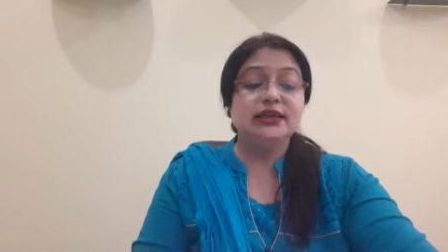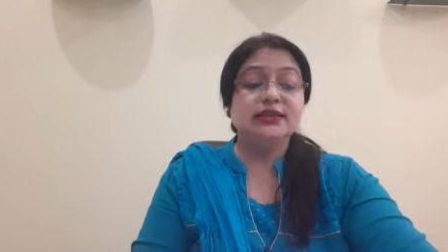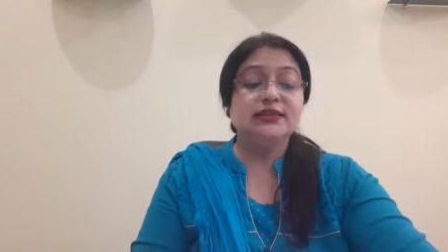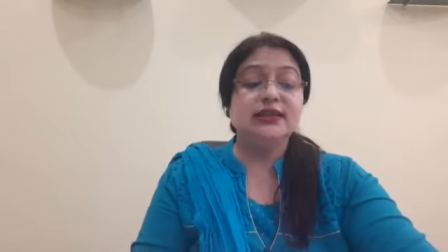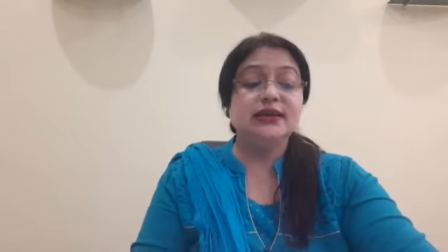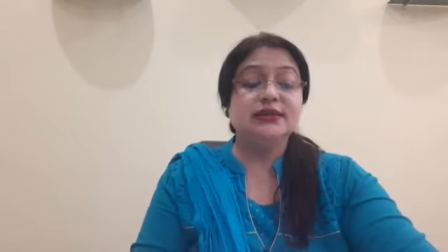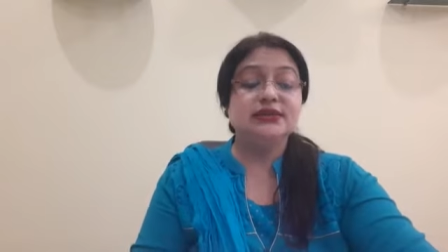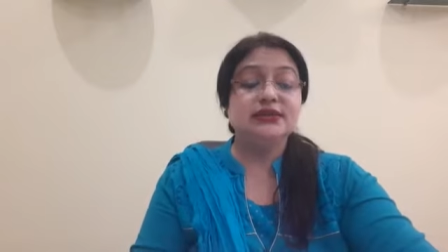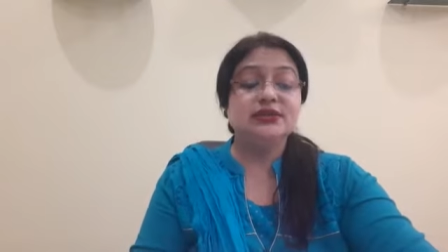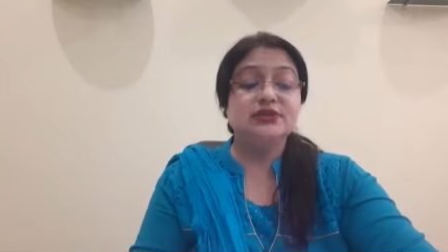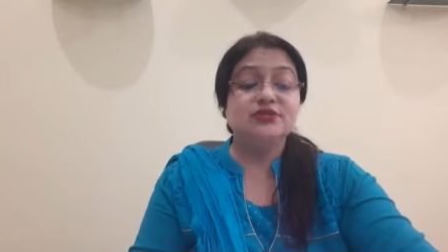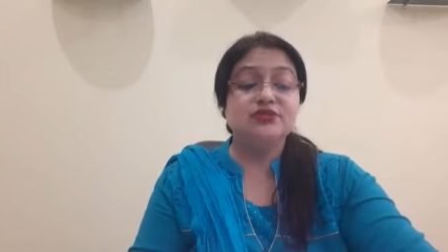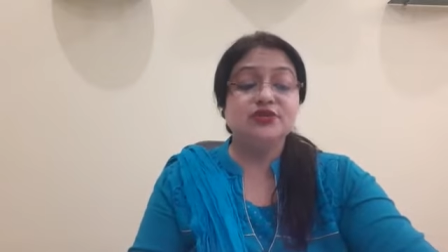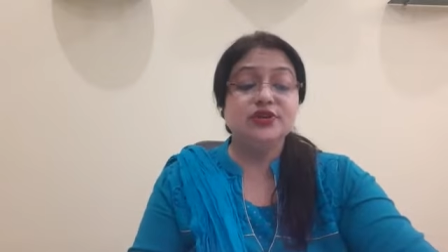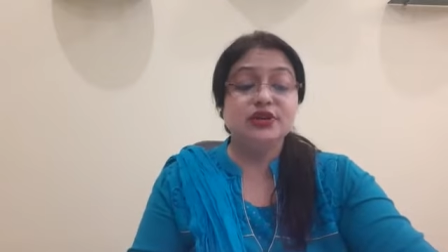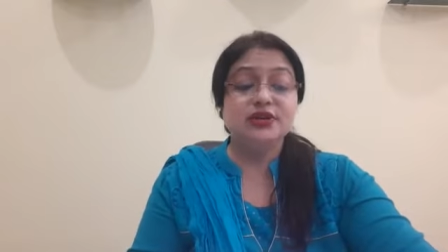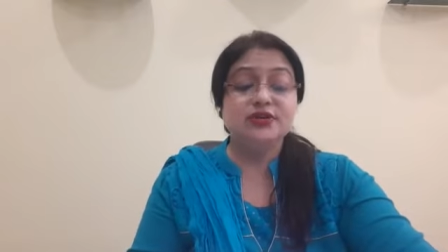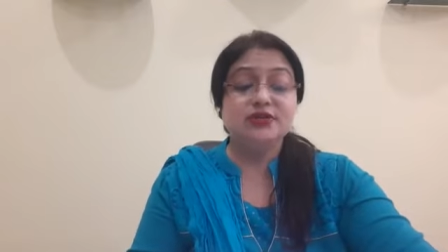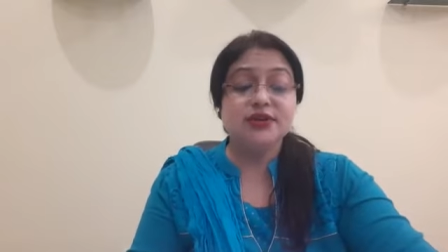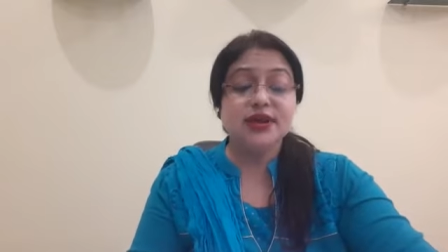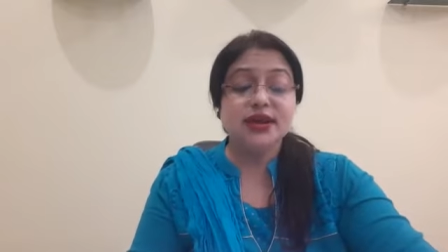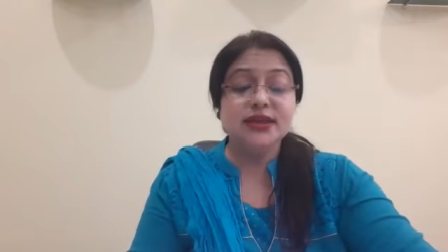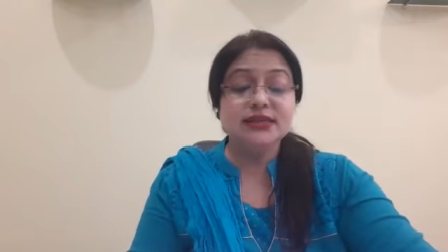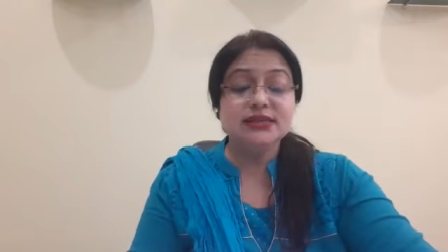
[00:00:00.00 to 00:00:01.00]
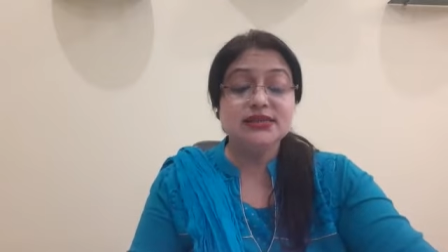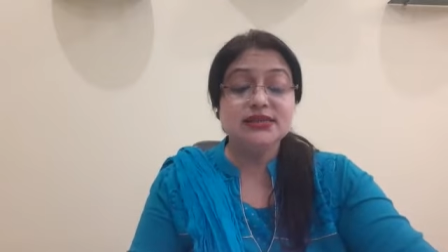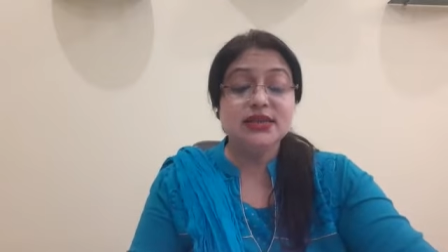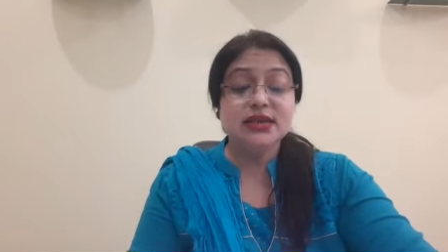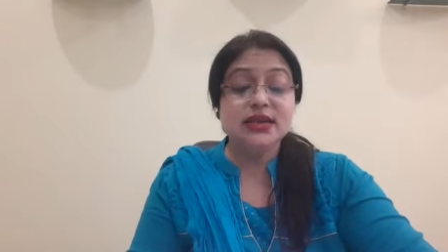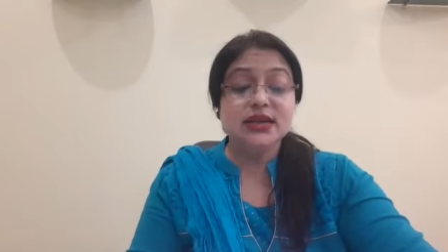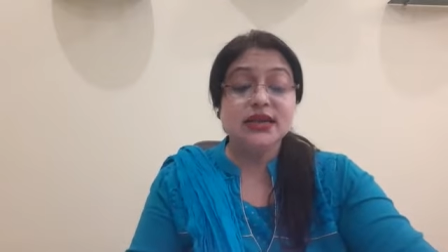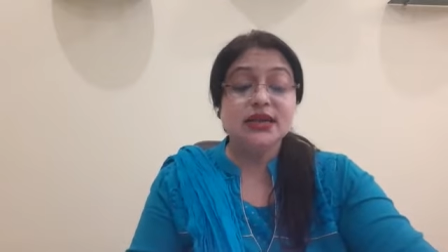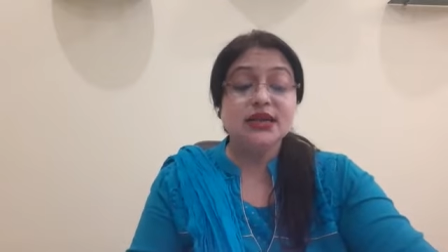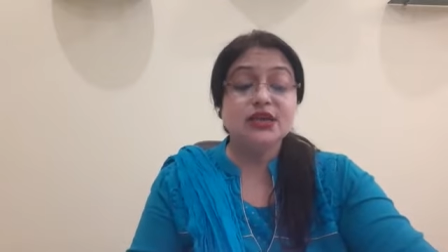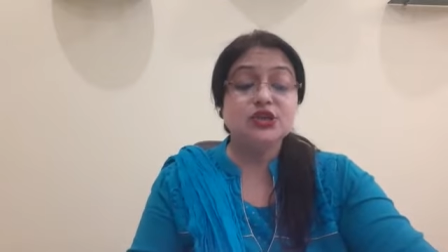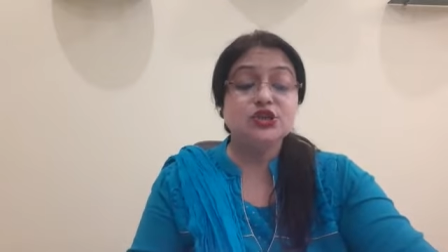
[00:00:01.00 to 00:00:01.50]
that he regrets
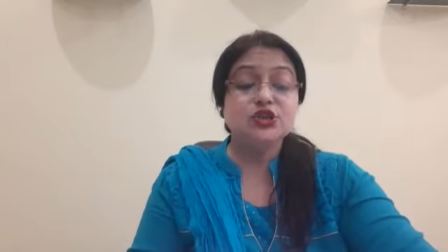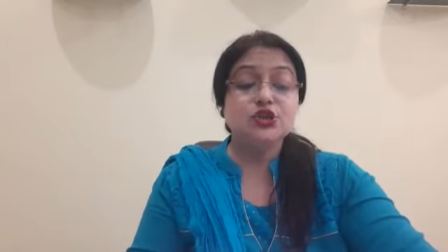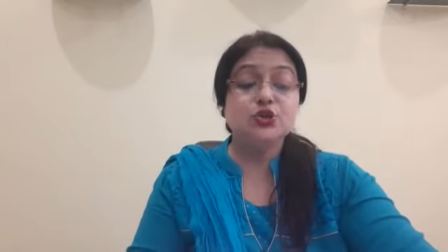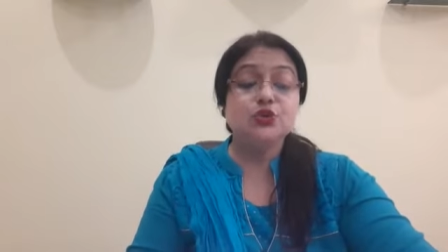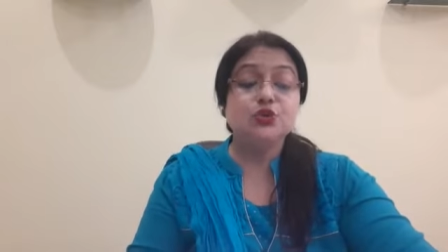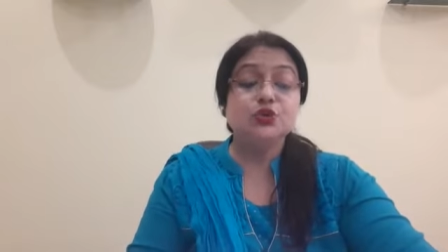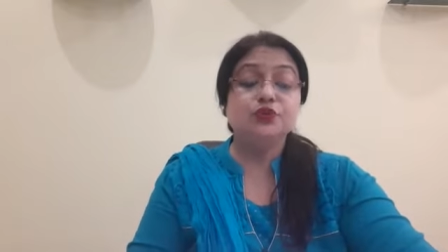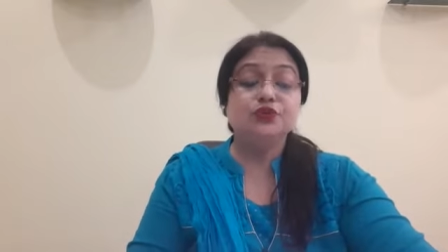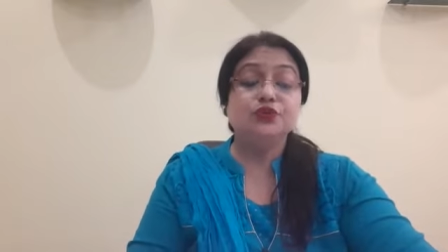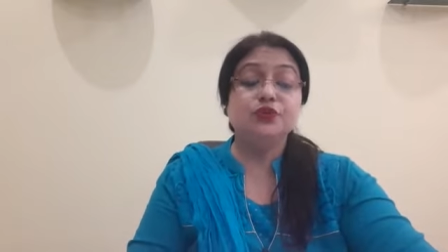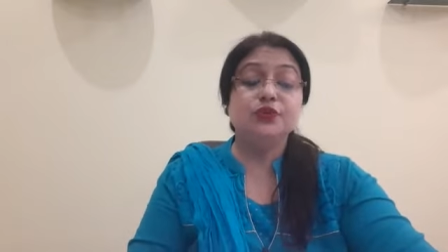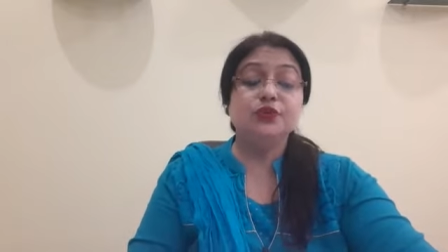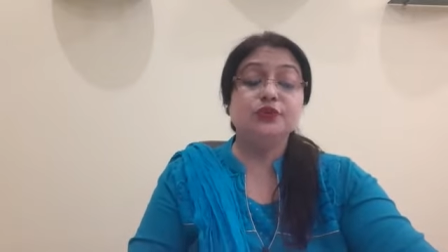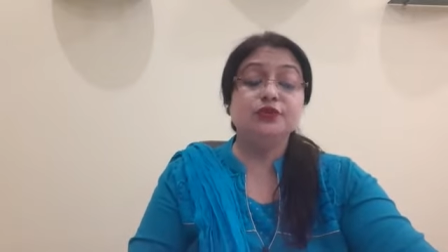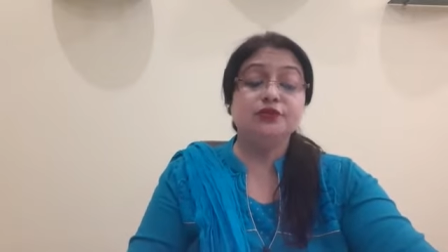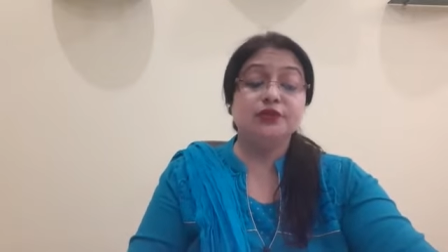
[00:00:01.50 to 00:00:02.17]
his youthful